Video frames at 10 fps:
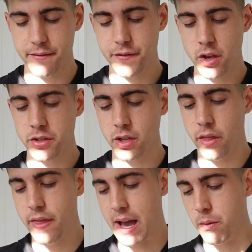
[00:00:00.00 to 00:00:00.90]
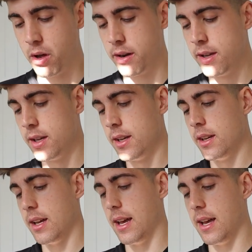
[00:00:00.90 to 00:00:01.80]
I came first on that one.
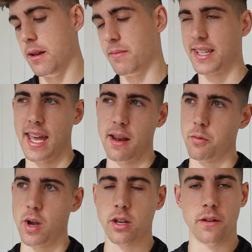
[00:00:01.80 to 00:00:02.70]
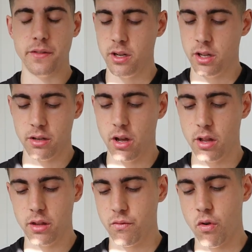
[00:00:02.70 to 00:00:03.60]
Again, I'm quite confident
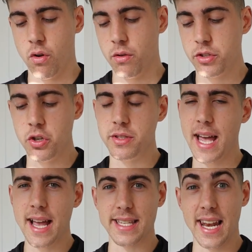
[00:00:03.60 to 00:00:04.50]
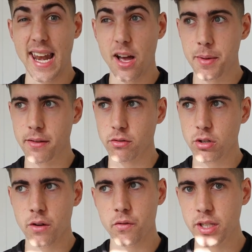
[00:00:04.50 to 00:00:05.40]
on the row. Use that as a little bit of
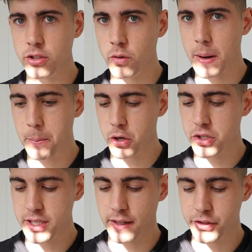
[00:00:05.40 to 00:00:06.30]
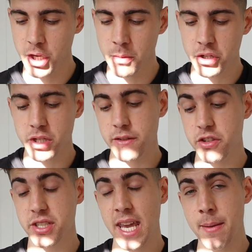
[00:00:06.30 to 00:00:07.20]
recovery. You don't want to push yourself too much because you've
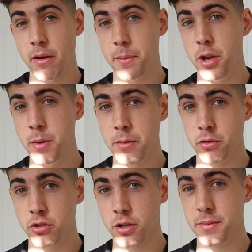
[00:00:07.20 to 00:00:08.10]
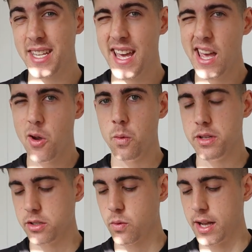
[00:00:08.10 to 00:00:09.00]
just came out of the burpee row drums,
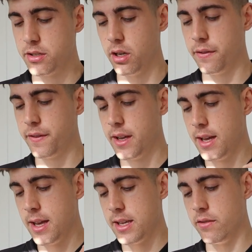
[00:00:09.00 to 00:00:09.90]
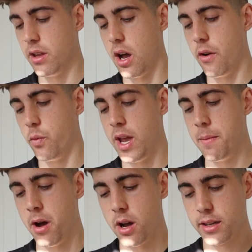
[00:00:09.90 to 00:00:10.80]
which is quite tough. You're at the halfway
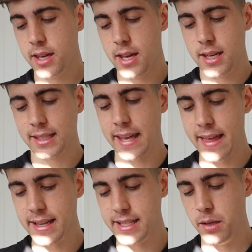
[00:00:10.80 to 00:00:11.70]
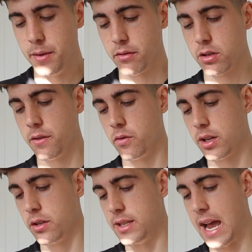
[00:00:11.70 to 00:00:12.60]
mark. Get that as a little bit of
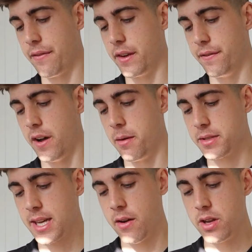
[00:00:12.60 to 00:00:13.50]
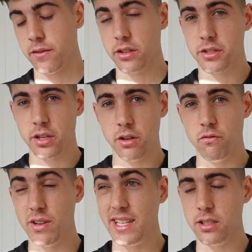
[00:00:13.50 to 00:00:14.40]
recovery because after the farmer's carry, you've got the two
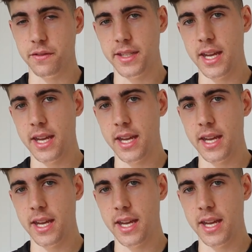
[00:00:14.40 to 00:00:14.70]
really tough